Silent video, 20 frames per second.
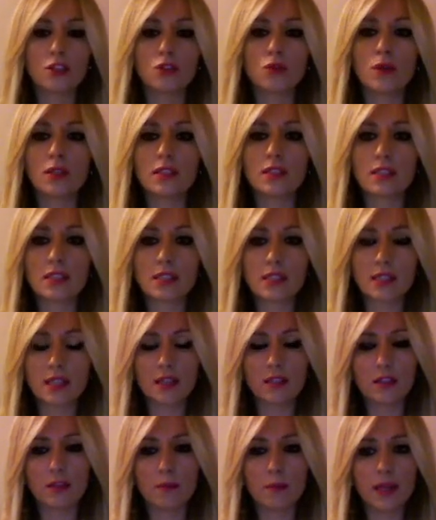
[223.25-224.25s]
to
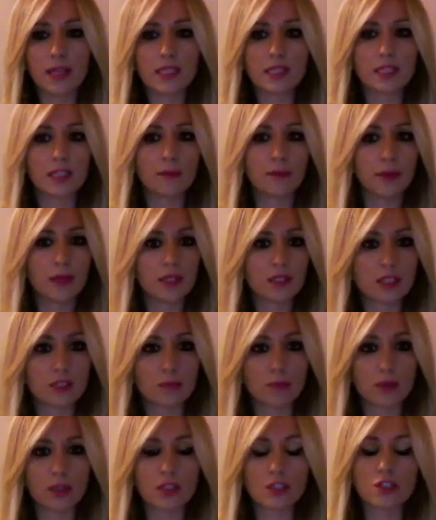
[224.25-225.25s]
understand the basic
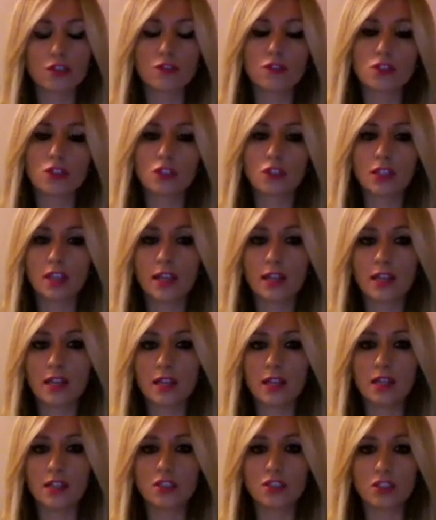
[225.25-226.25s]
principles of
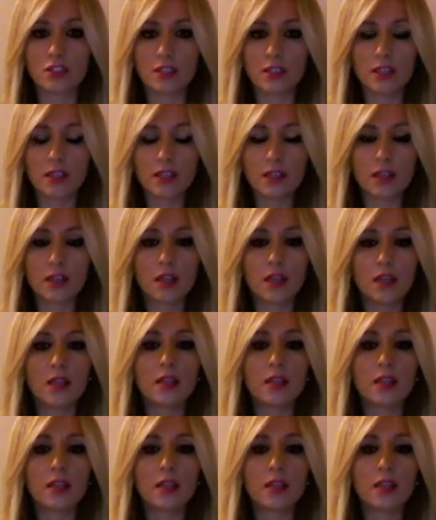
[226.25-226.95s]
geotechnical engineering